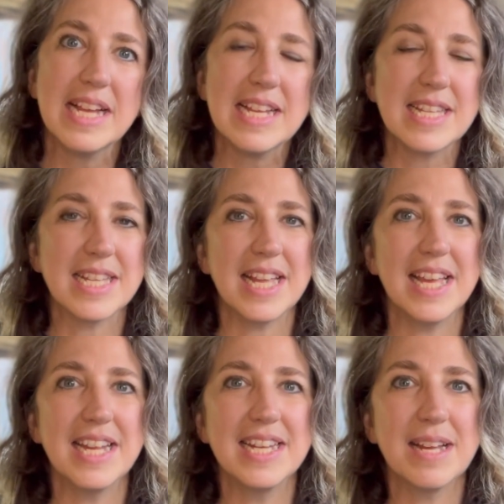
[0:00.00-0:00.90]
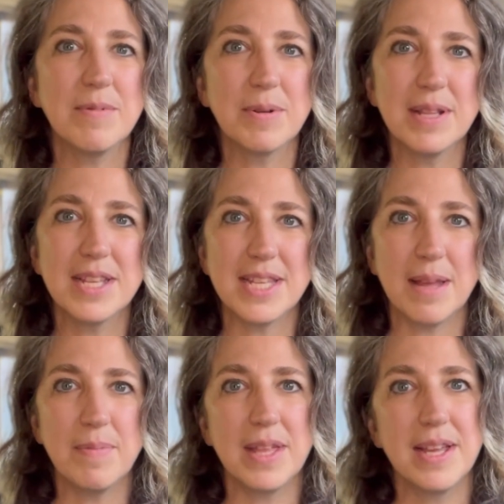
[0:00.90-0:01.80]
So they end up doing the same
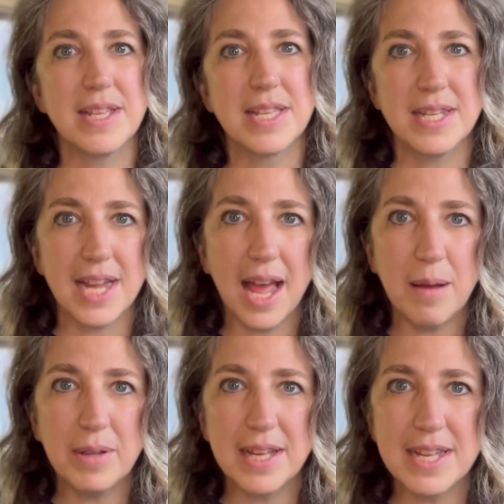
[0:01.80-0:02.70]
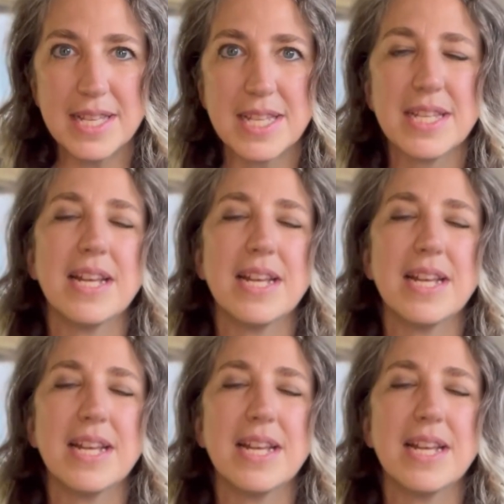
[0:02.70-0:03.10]
thing as the tablets,